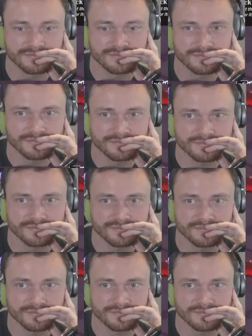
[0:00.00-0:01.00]

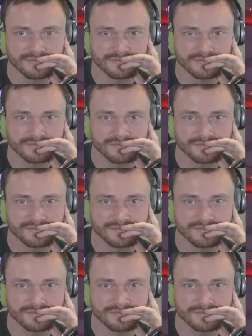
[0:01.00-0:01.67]
(no one is talking)